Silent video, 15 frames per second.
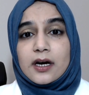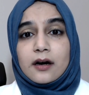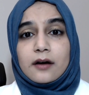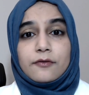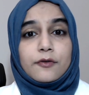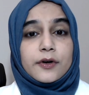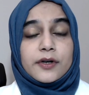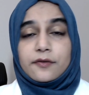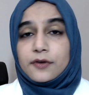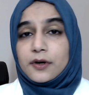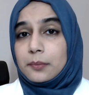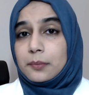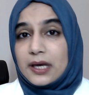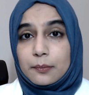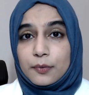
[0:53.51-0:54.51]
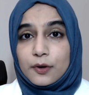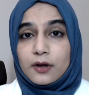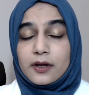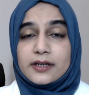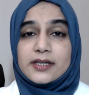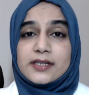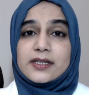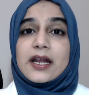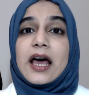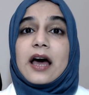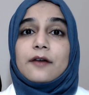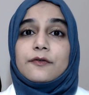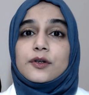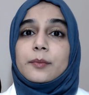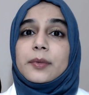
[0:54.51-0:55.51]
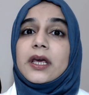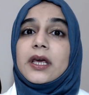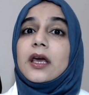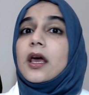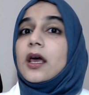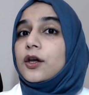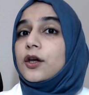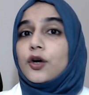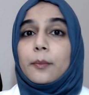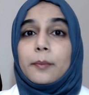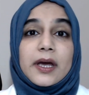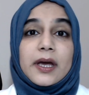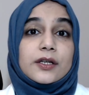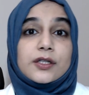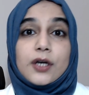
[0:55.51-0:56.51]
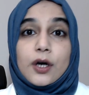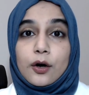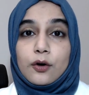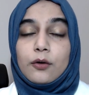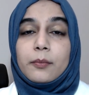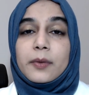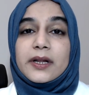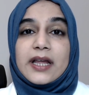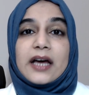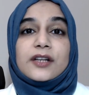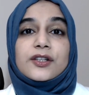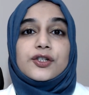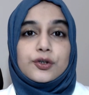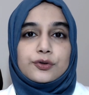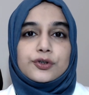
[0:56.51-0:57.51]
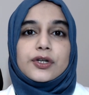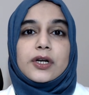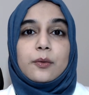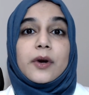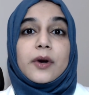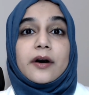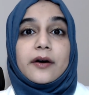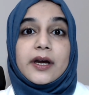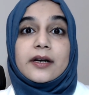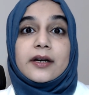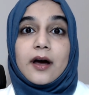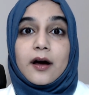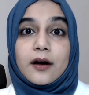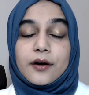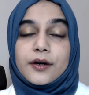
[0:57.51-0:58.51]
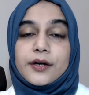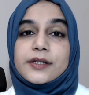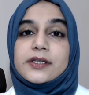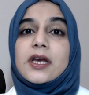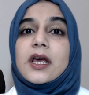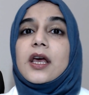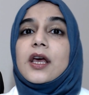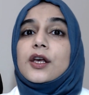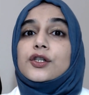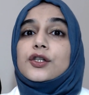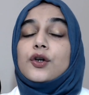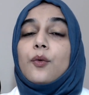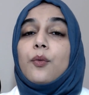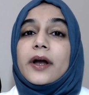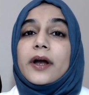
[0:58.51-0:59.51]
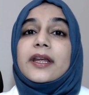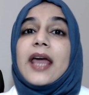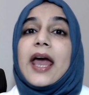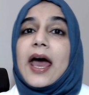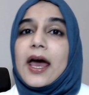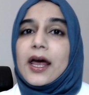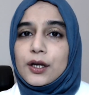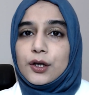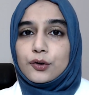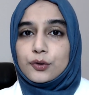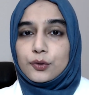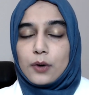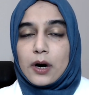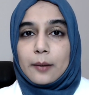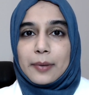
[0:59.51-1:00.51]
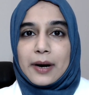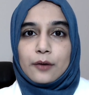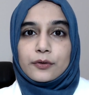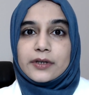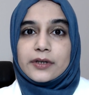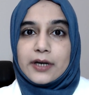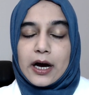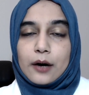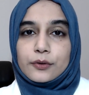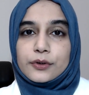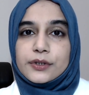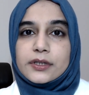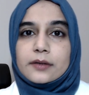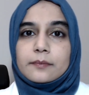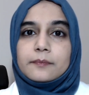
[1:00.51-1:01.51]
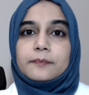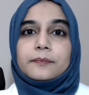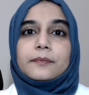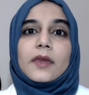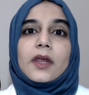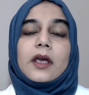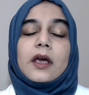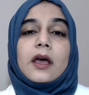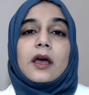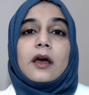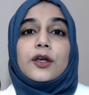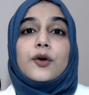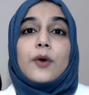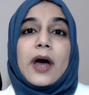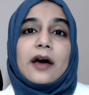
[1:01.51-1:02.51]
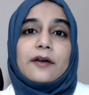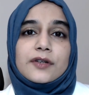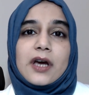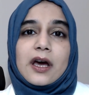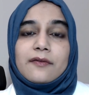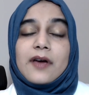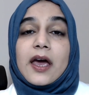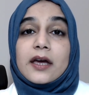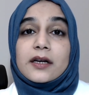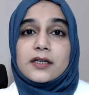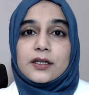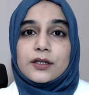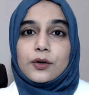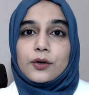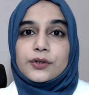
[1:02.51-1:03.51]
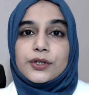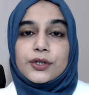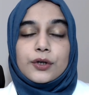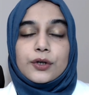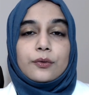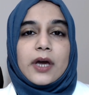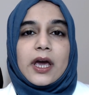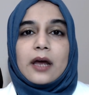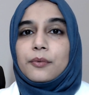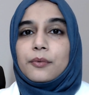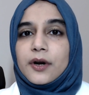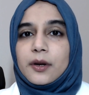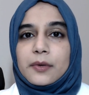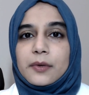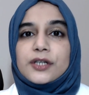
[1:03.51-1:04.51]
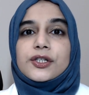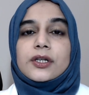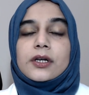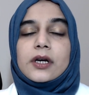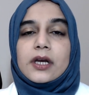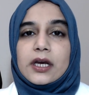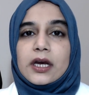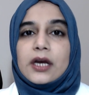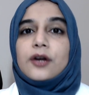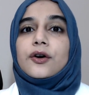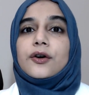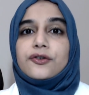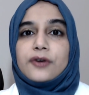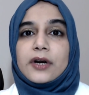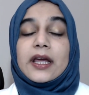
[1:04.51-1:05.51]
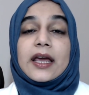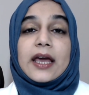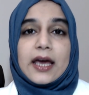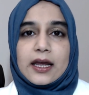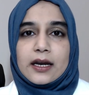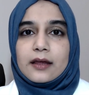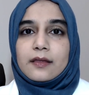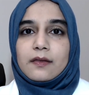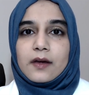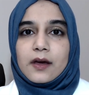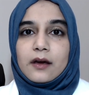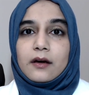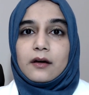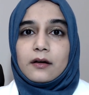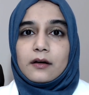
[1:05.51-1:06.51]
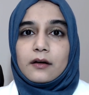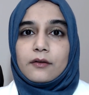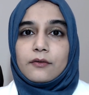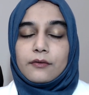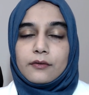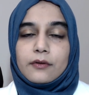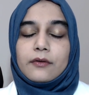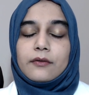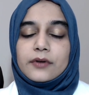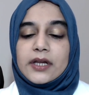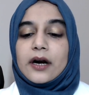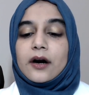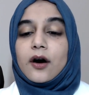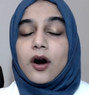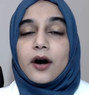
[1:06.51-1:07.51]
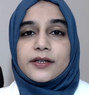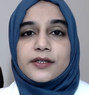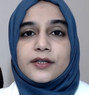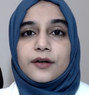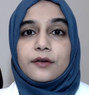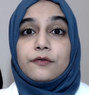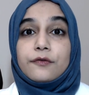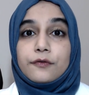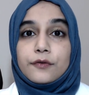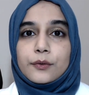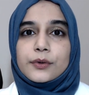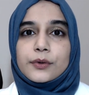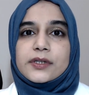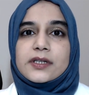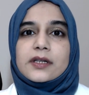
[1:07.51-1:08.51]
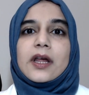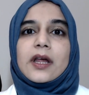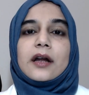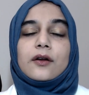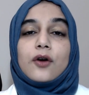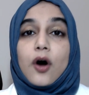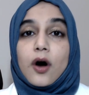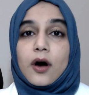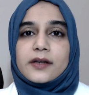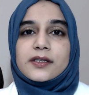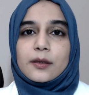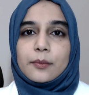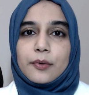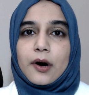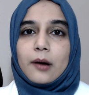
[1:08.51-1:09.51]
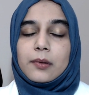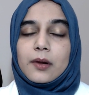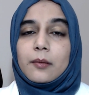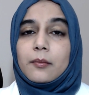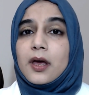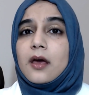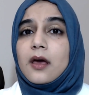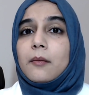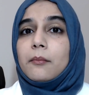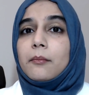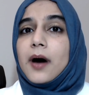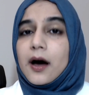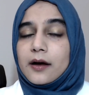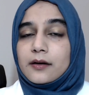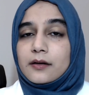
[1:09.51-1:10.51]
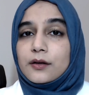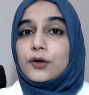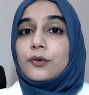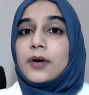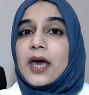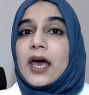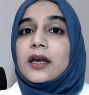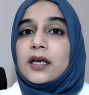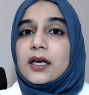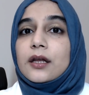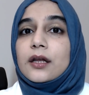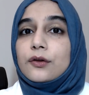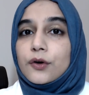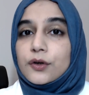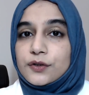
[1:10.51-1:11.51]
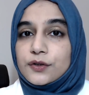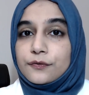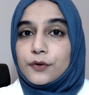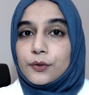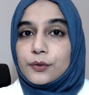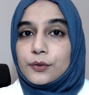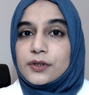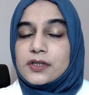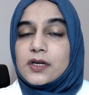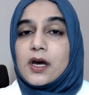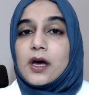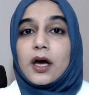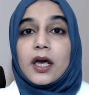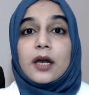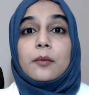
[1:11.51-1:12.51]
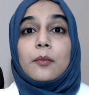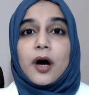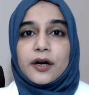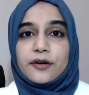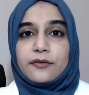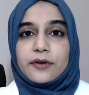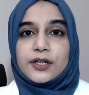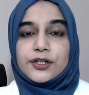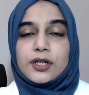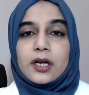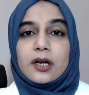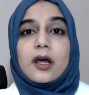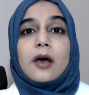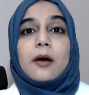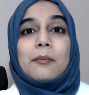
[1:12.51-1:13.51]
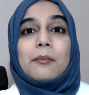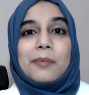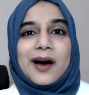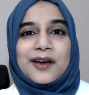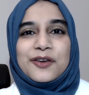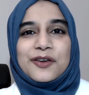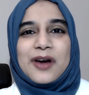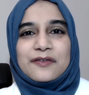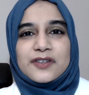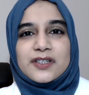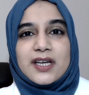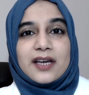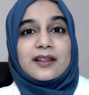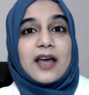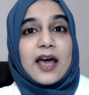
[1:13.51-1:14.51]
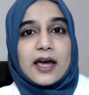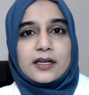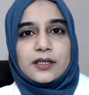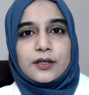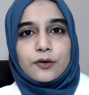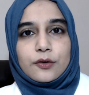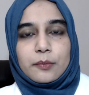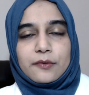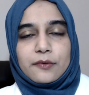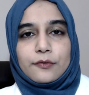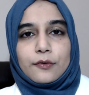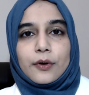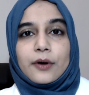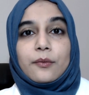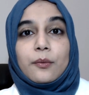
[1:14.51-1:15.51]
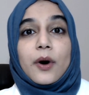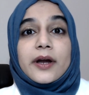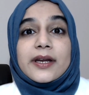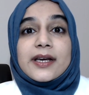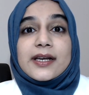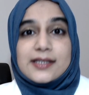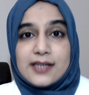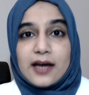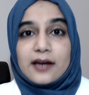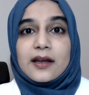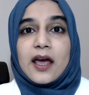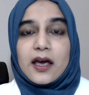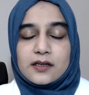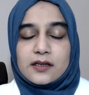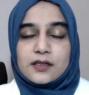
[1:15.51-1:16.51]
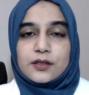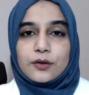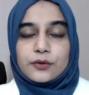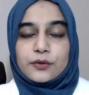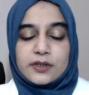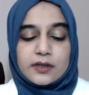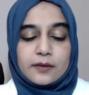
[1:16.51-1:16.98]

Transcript: for different people. It doesn't have to be your big toe, but that's usually where it occurs. So what can you do about gout? You have to have antidote. You can much eat or drink anything. There are certain foods that cause the problem, but you can eat those foods in moderation, but you have to take the antidote before. What is that antidote?